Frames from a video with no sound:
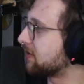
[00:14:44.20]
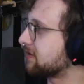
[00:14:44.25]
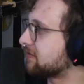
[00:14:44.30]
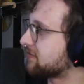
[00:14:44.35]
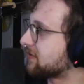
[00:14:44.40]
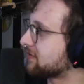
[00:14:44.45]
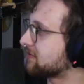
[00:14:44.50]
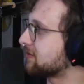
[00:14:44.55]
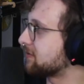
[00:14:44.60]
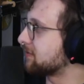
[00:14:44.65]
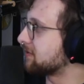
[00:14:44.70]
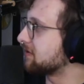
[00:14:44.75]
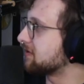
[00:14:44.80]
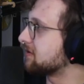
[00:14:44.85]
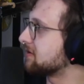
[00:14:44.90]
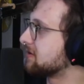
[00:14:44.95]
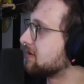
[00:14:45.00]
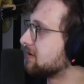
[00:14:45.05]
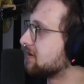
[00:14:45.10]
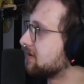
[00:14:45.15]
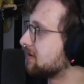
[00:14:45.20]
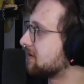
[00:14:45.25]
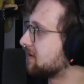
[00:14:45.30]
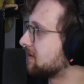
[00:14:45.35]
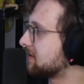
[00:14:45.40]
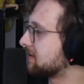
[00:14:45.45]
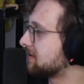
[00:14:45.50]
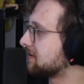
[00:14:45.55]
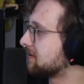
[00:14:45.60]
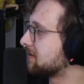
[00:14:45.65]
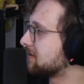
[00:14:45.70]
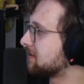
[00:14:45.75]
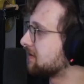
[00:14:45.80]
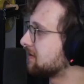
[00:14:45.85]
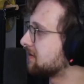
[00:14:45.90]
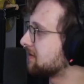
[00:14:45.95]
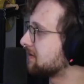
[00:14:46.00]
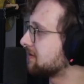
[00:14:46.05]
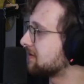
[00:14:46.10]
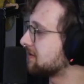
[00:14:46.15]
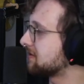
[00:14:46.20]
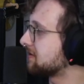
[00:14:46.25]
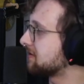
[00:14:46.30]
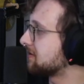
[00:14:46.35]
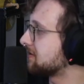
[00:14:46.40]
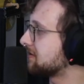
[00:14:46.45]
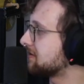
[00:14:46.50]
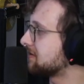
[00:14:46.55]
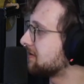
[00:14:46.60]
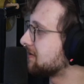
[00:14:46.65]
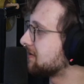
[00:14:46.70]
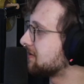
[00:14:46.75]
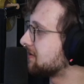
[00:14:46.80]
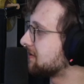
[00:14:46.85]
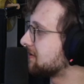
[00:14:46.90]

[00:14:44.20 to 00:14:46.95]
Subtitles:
I think it wasn't. Yeah.